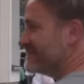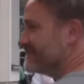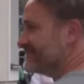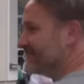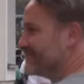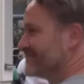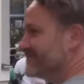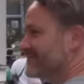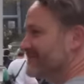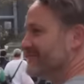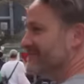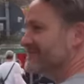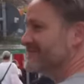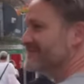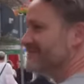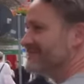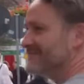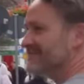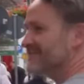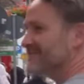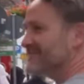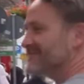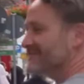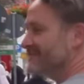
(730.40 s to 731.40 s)
detailed
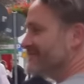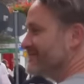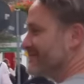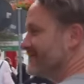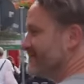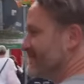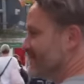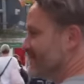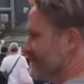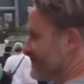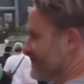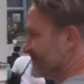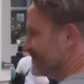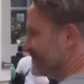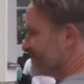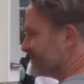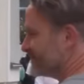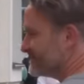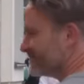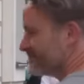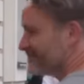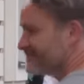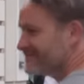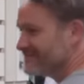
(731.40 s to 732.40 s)
across the board. 4K